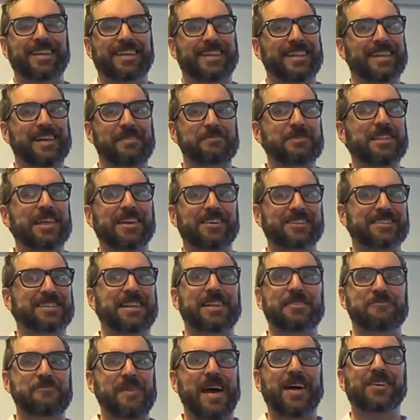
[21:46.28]
I mean, there's
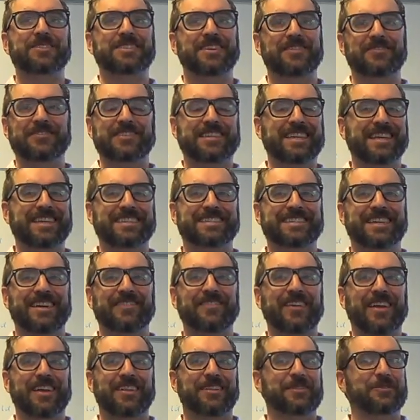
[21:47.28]
an amount of disk
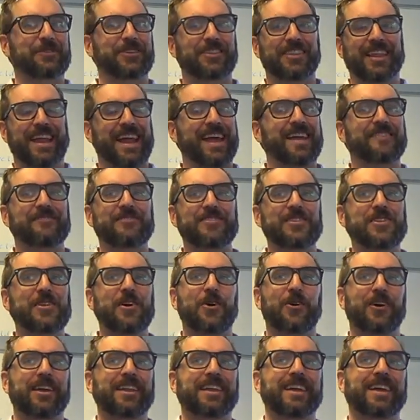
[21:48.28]
available that I have
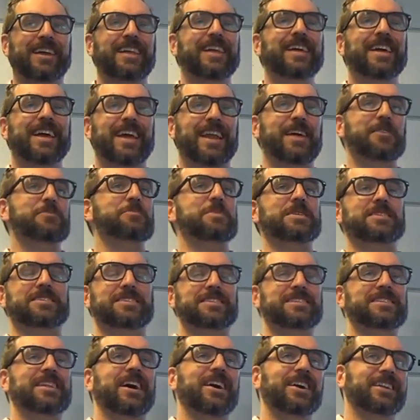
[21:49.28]
no idea. And I'd be
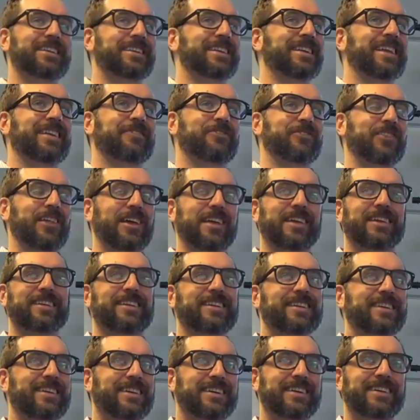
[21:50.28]
stunned if, like,
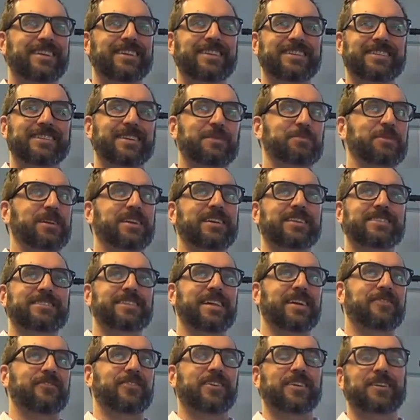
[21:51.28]
somebody
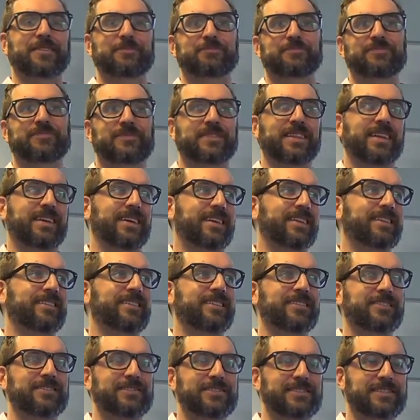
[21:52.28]
doesn't have a, I don't
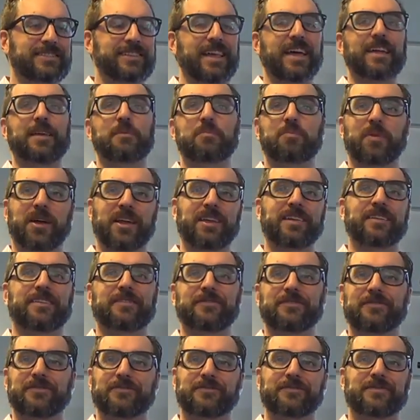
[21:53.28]
know, zettabyte
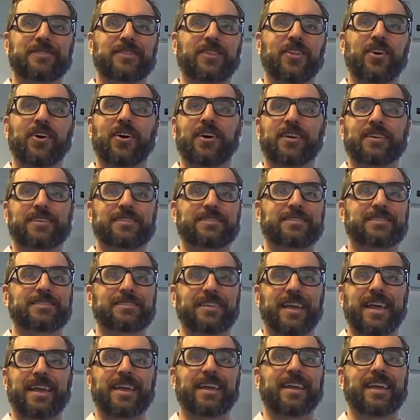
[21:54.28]
of logs
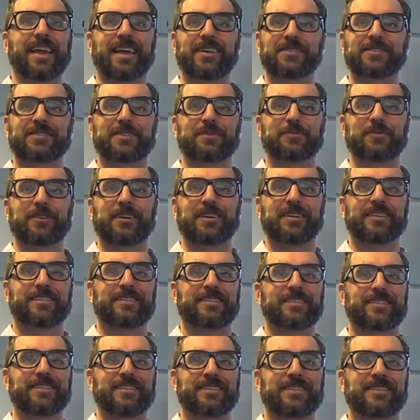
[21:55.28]
hanging out somewhere.
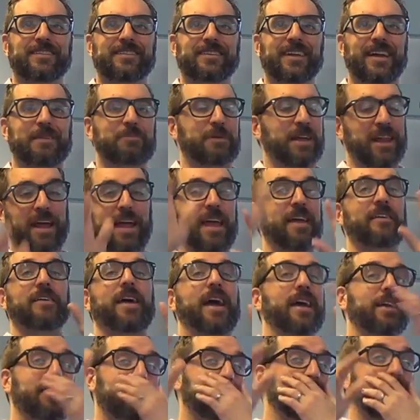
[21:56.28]
But
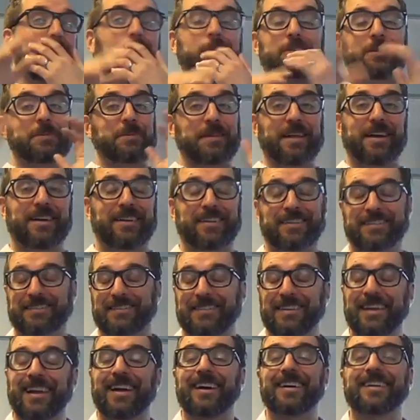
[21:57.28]
I, I don't know, to be honest.
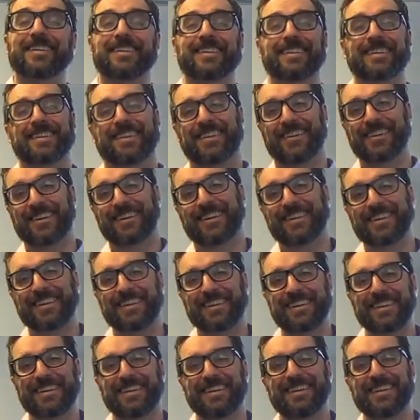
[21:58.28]
Yeah.
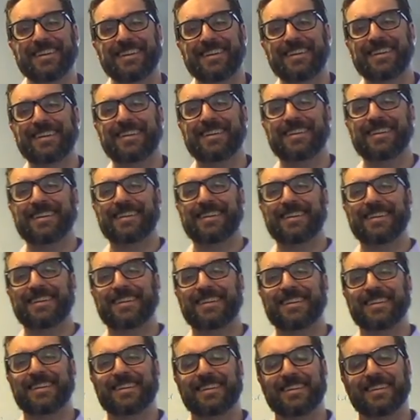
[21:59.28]
Uh, do you know of any
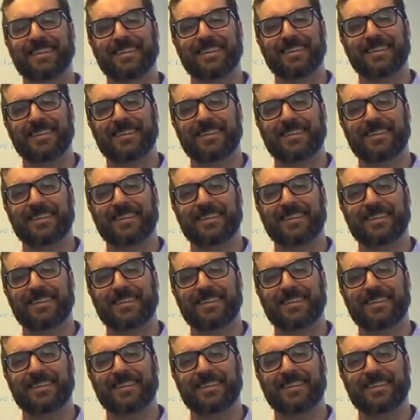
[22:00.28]
uh, commercial